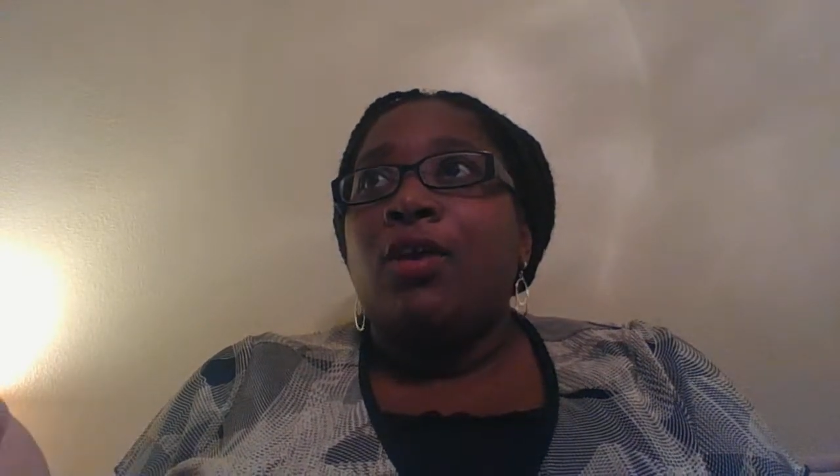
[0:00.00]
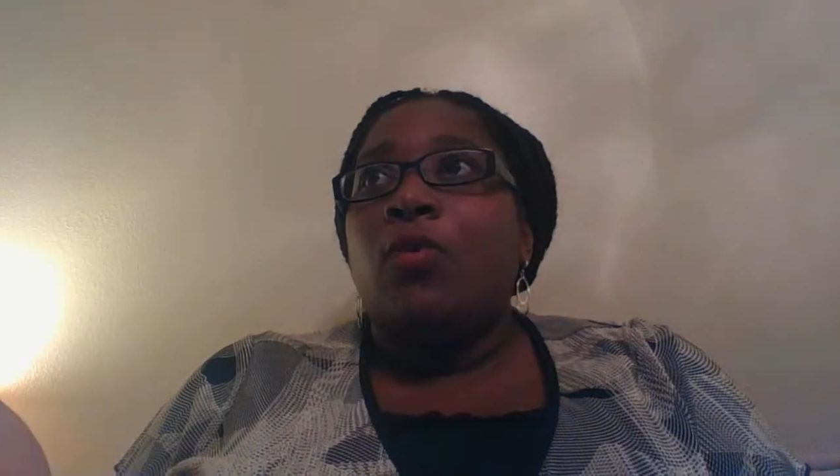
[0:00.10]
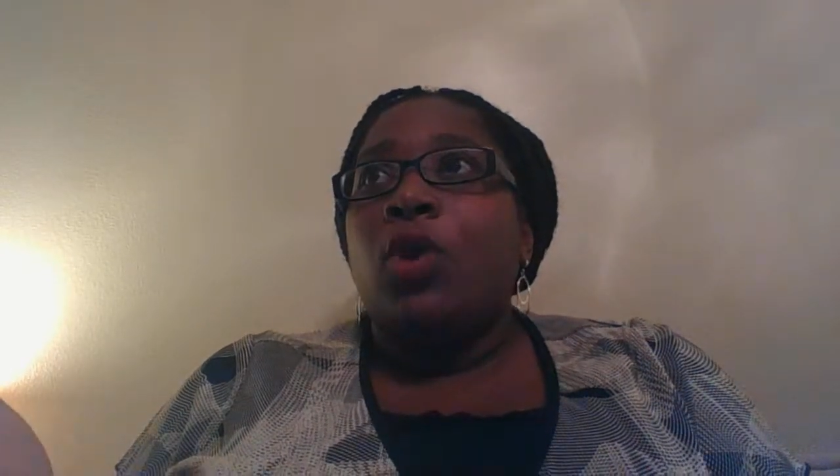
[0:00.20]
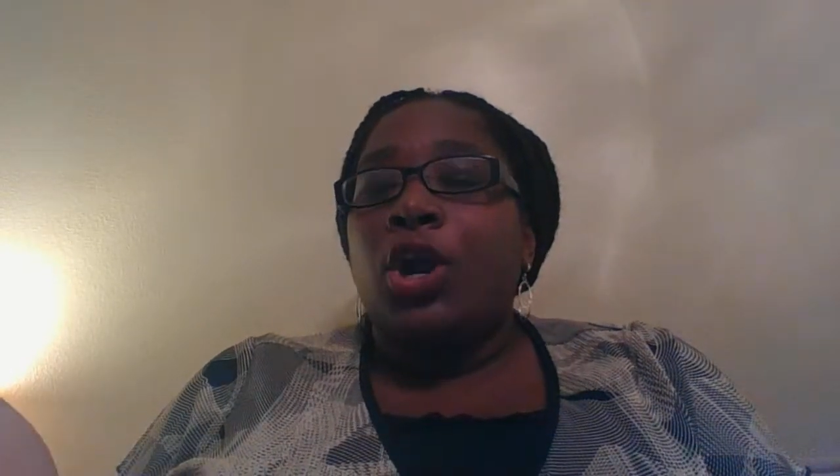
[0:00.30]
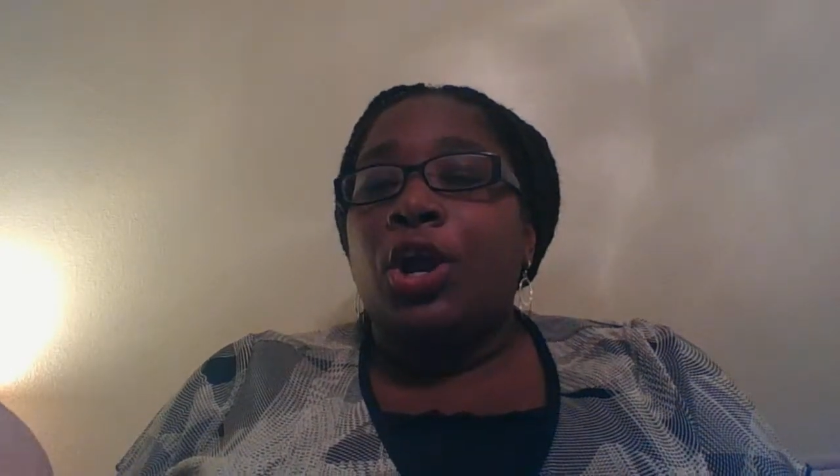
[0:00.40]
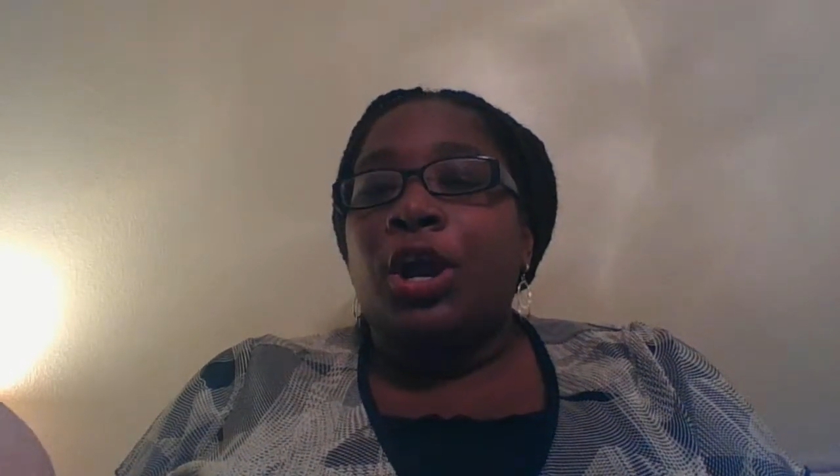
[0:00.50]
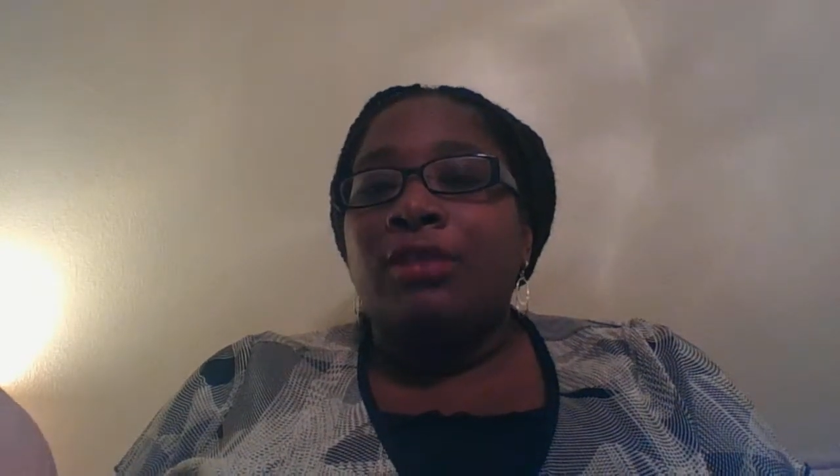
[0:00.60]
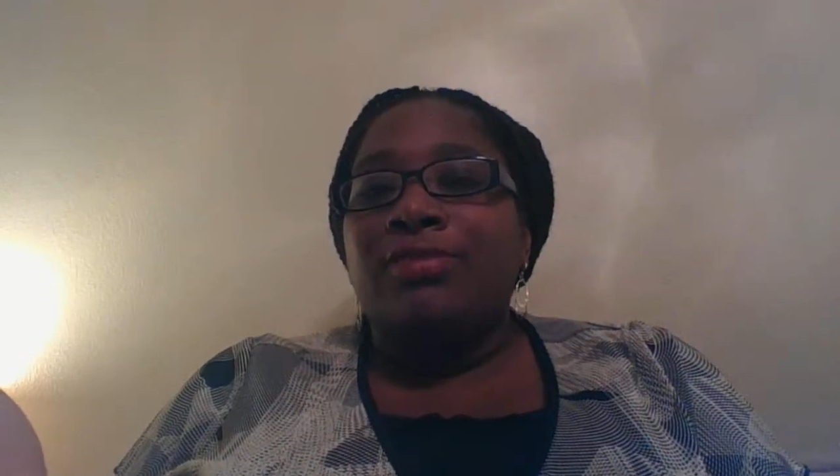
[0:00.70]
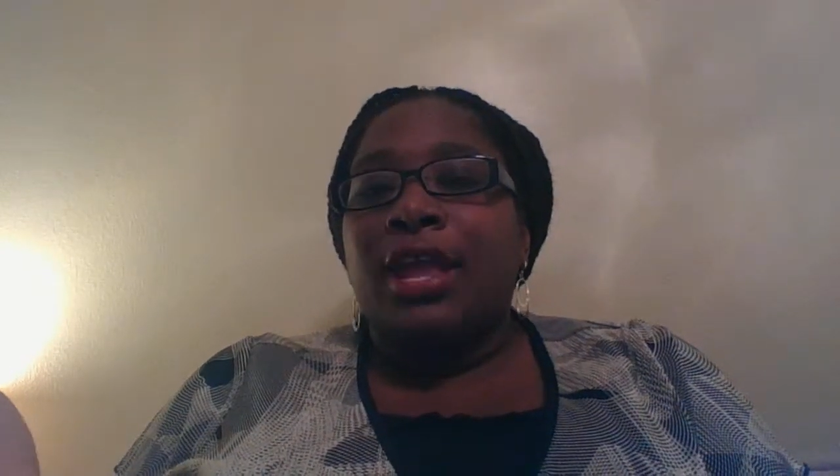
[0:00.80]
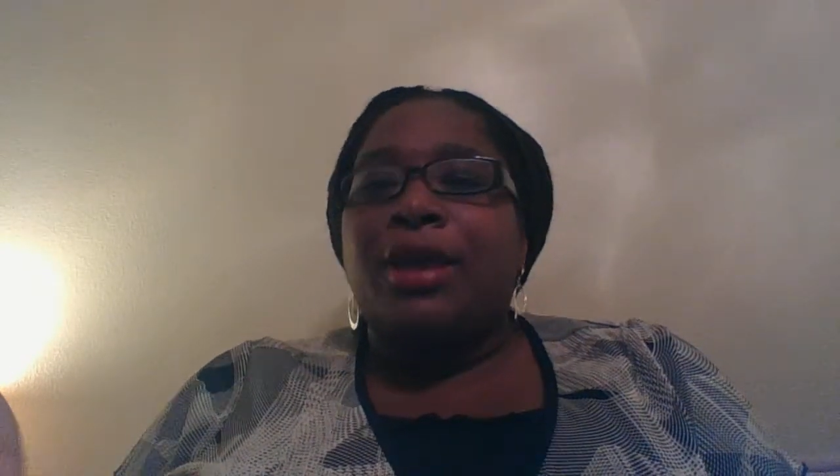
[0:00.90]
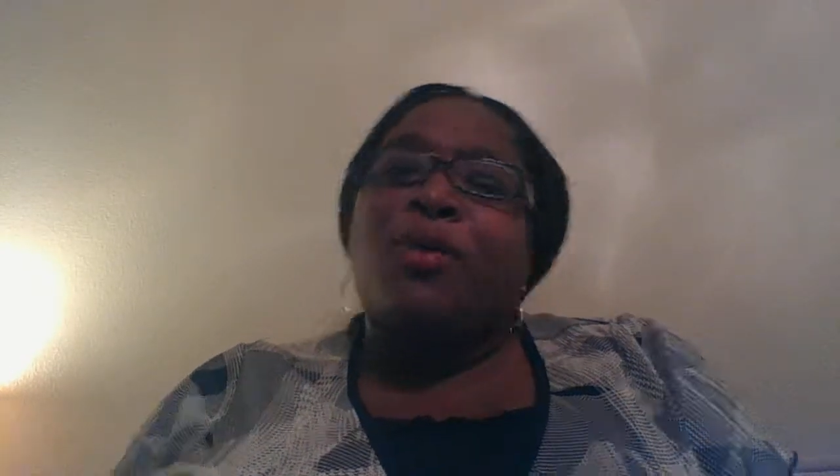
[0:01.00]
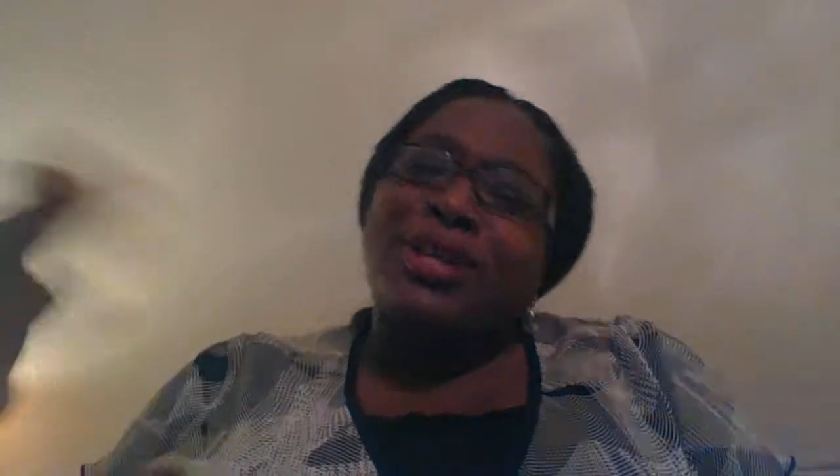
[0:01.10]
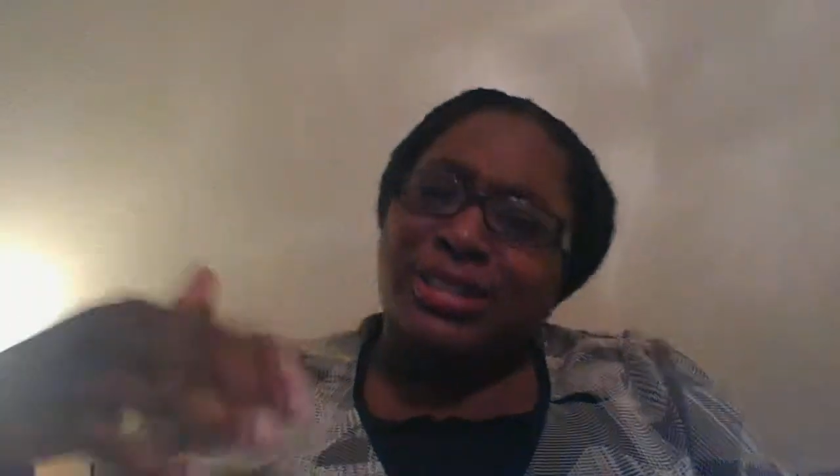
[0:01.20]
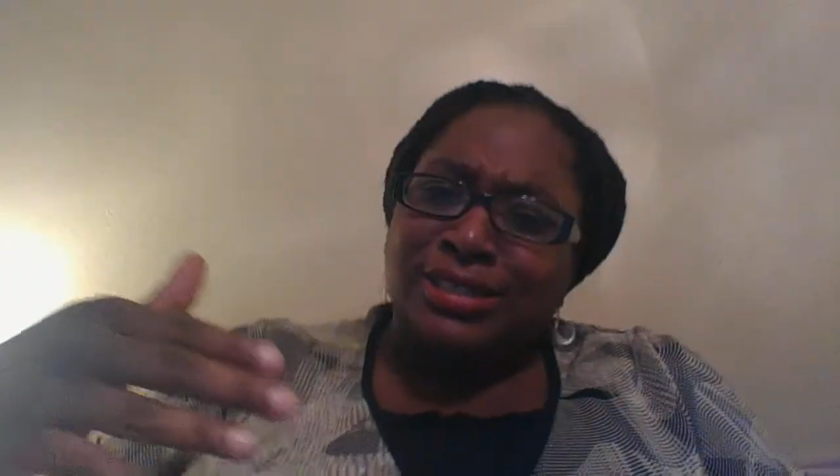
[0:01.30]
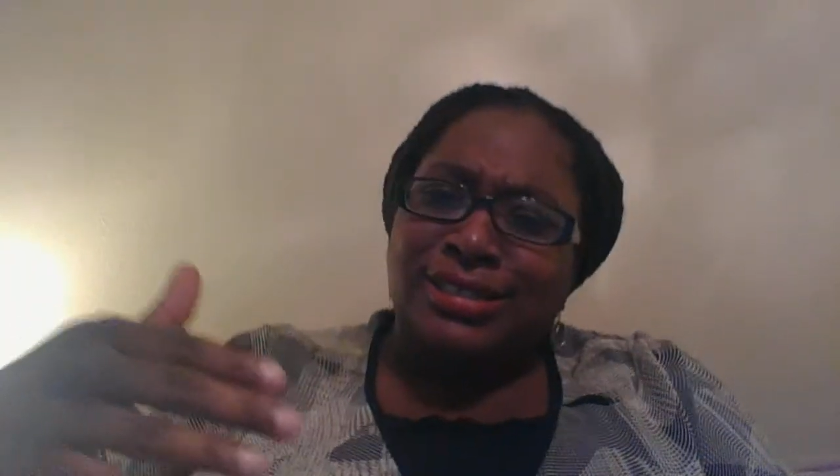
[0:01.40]
were like
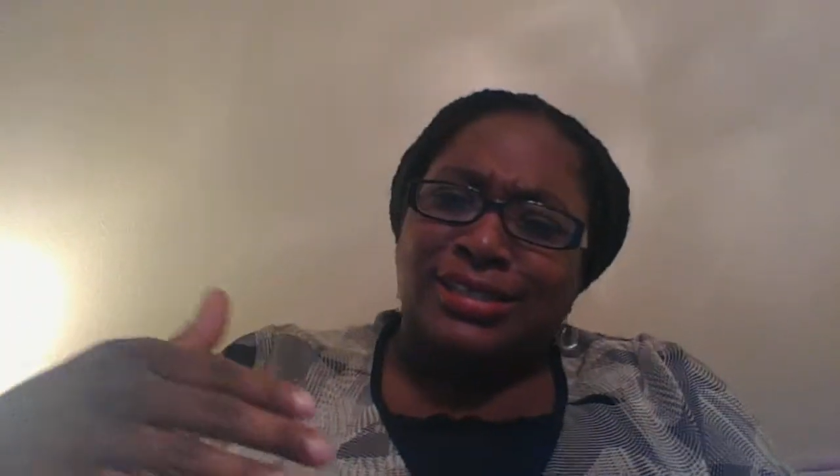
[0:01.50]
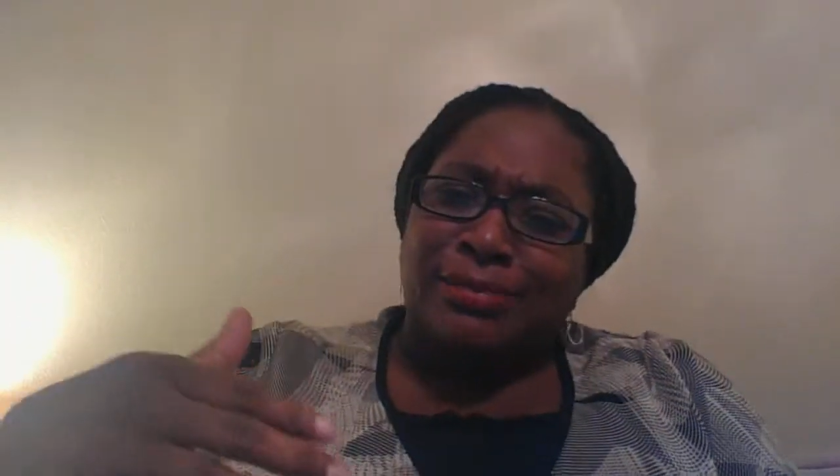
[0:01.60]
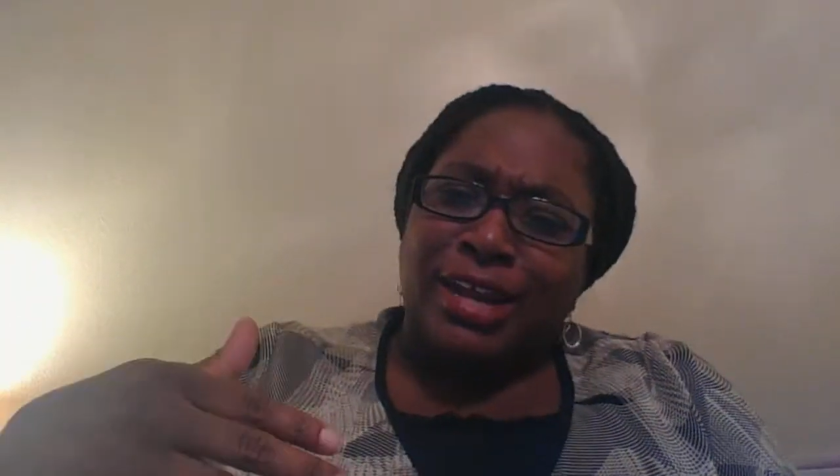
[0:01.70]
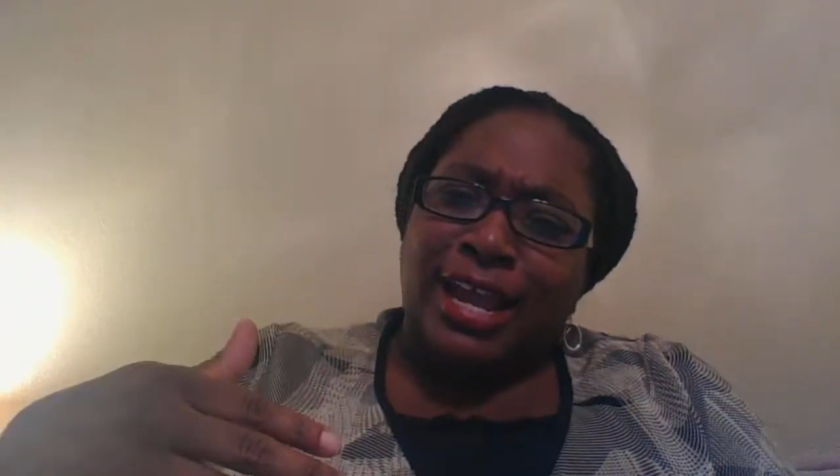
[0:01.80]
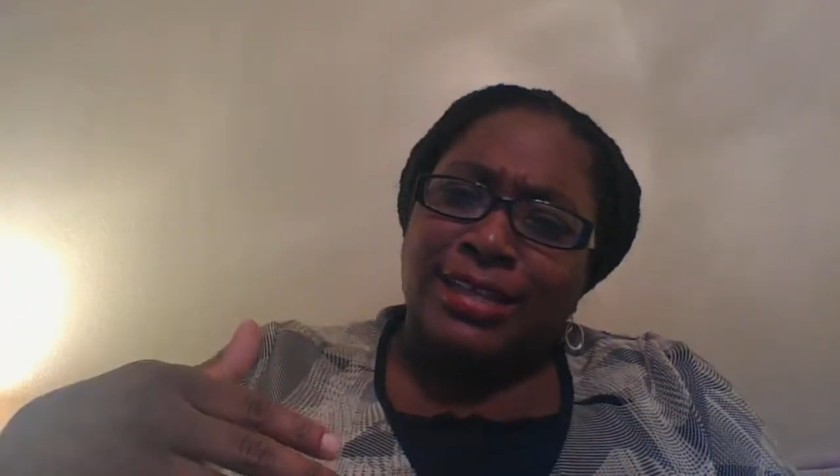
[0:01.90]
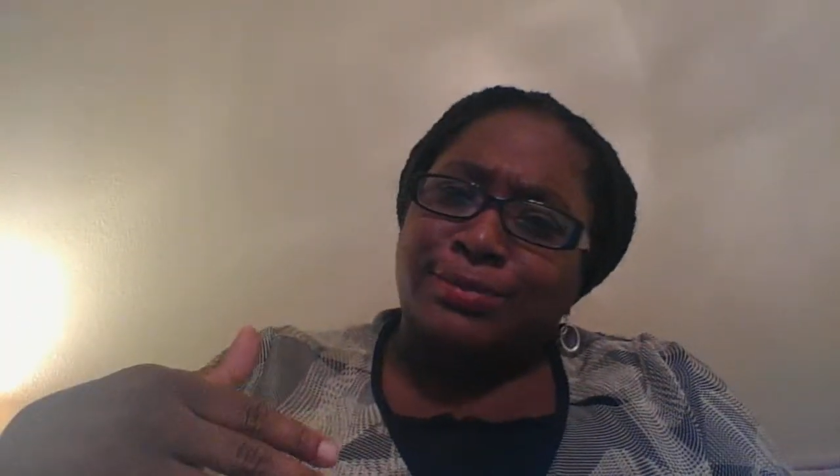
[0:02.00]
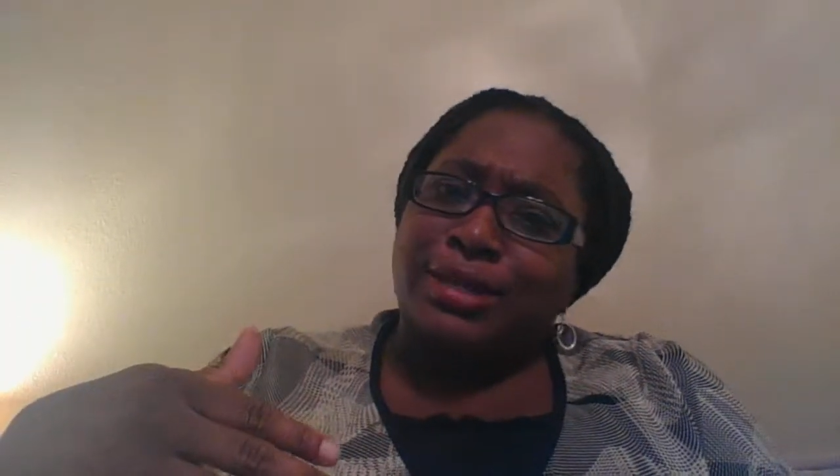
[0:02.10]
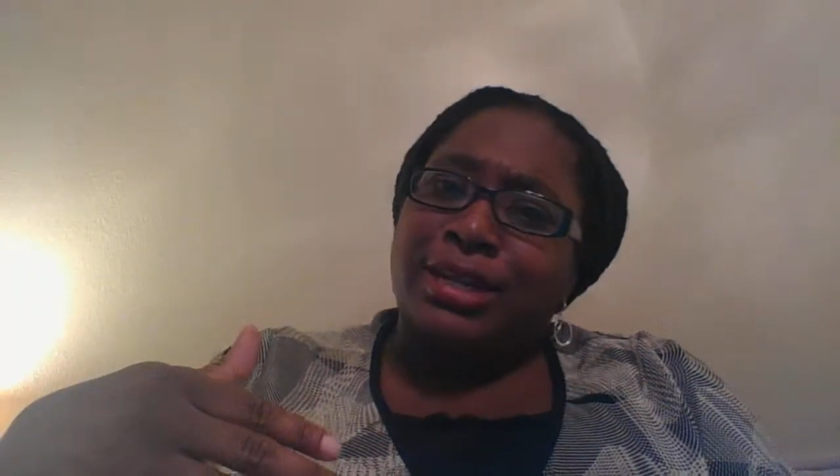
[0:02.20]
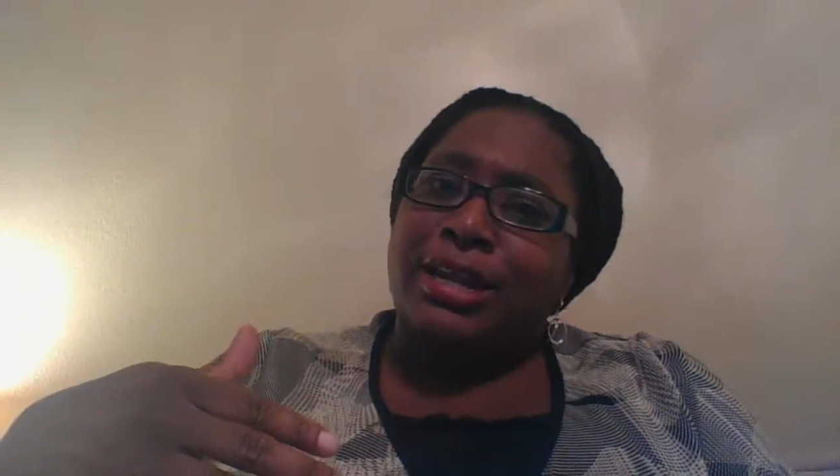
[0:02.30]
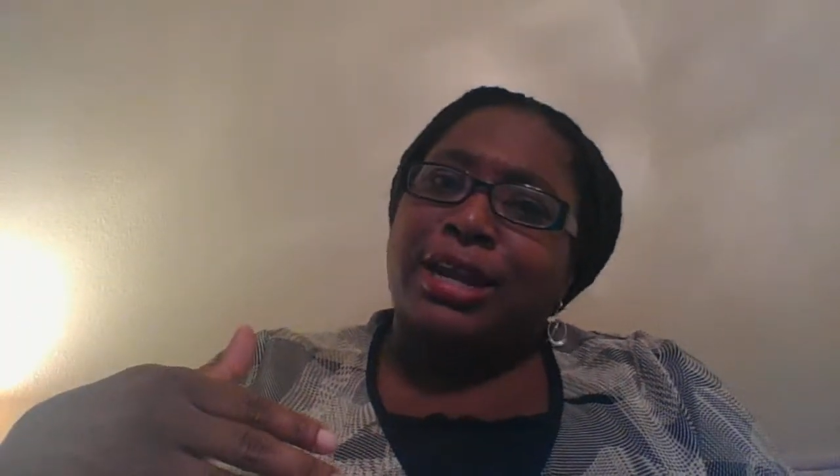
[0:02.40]
questions that somebody asked me,